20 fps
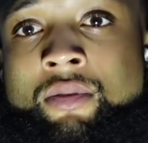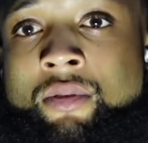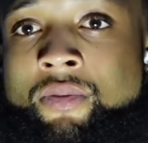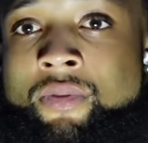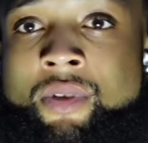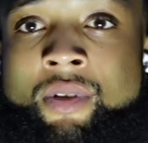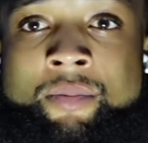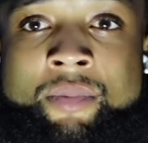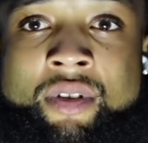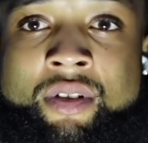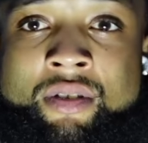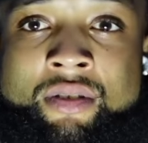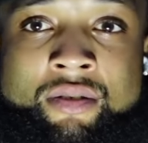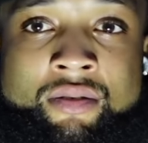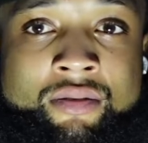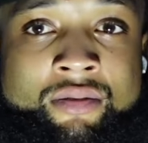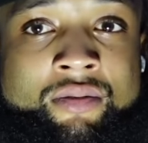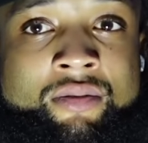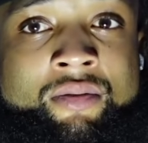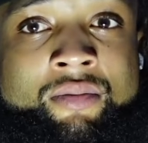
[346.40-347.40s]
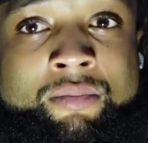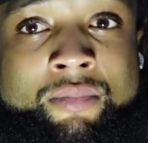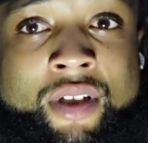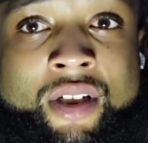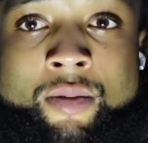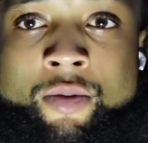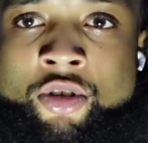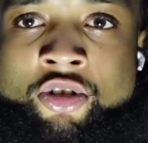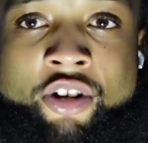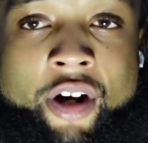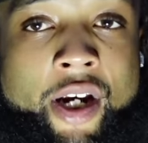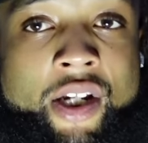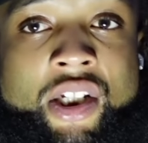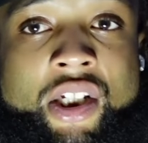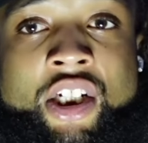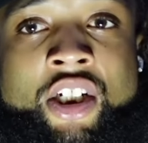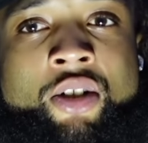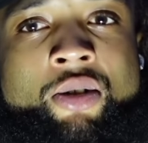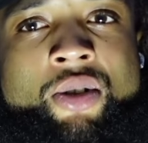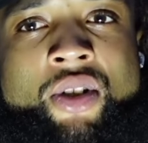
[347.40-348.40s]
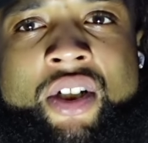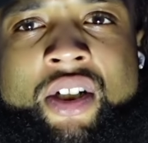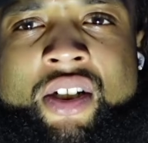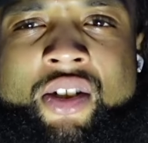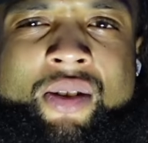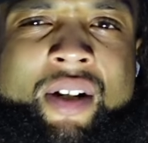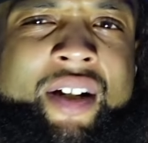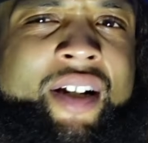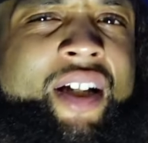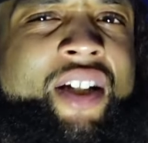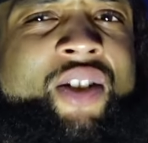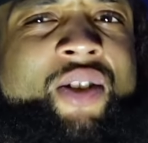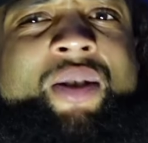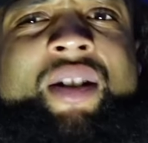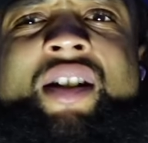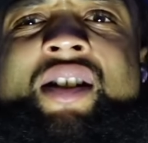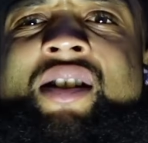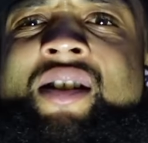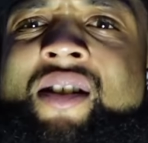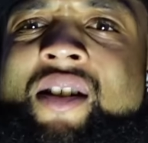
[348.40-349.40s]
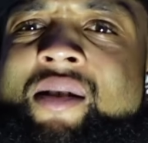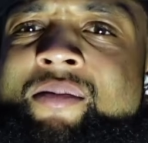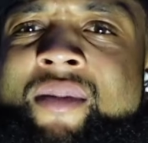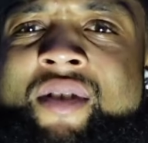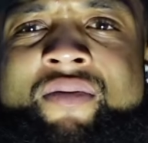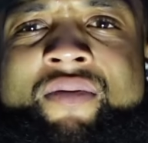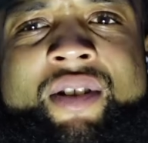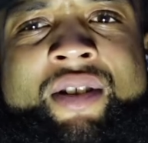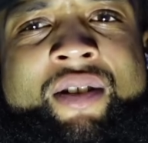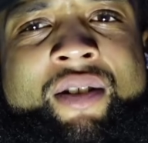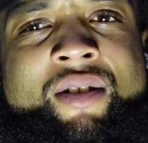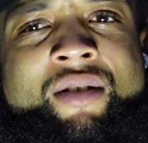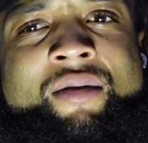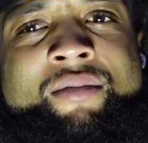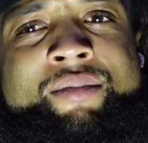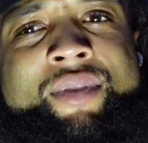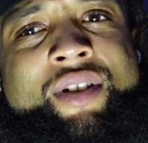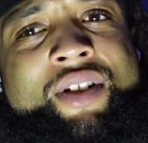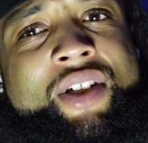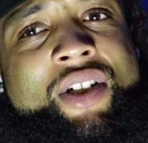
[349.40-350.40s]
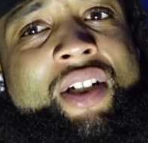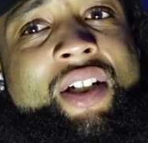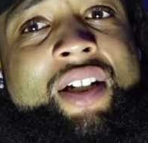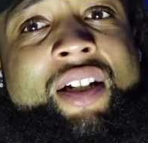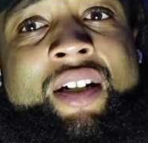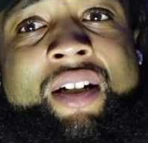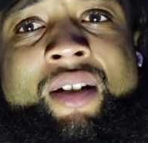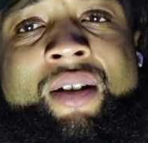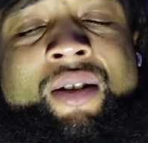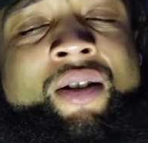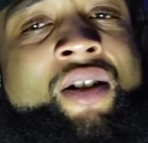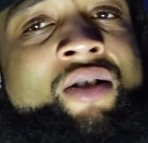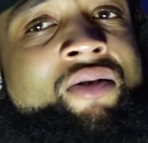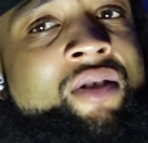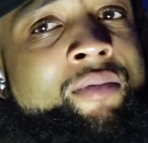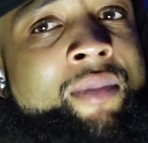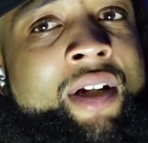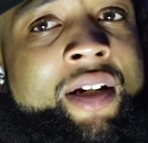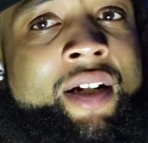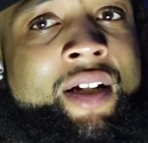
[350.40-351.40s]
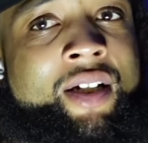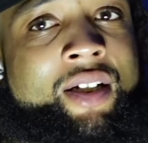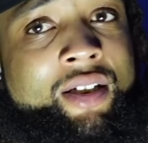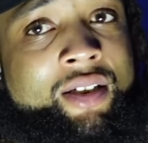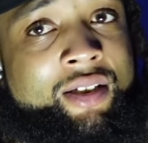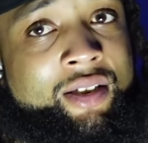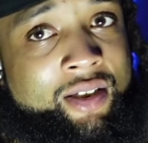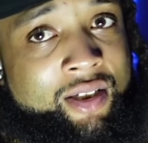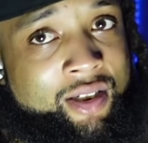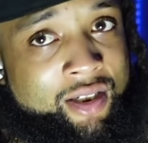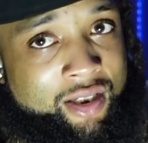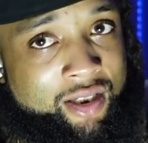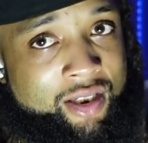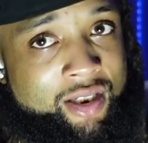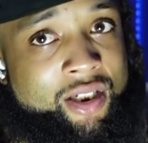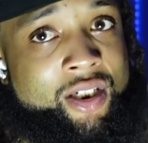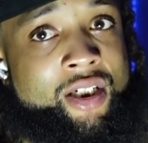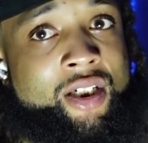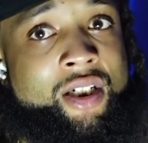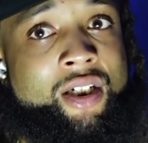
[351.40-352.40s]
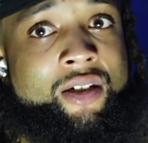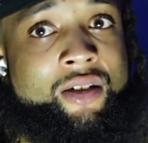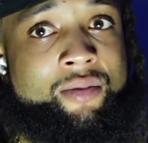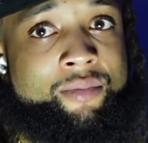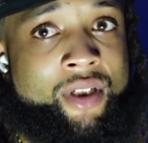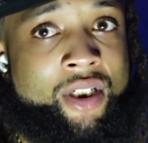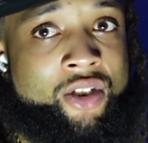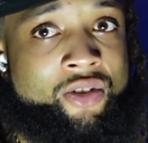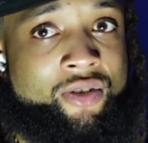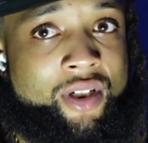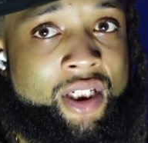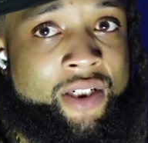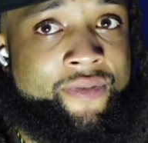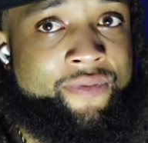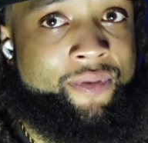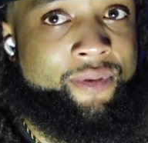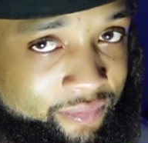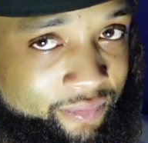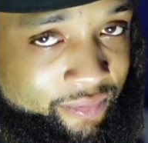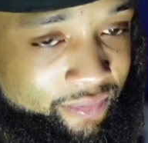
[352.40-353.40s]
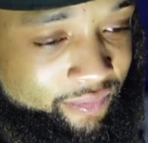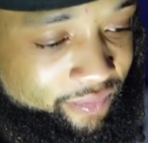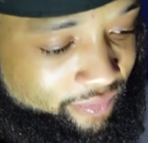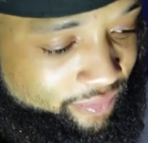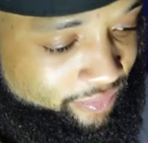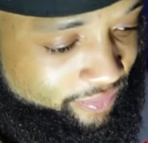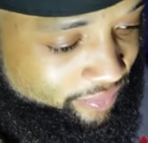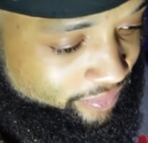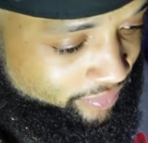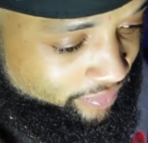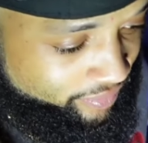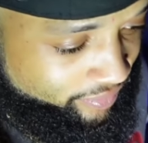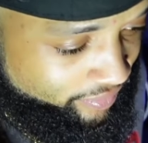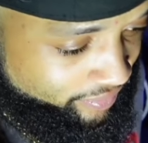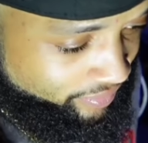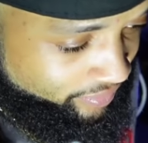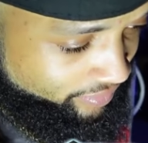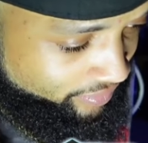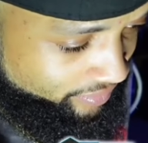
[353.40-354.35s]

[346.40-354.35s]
Feel me? But some crazy coochie. So I guess you get something in return. But shit, in the long run, my nigga, shit gonna be stressful. We ain't fucking nobody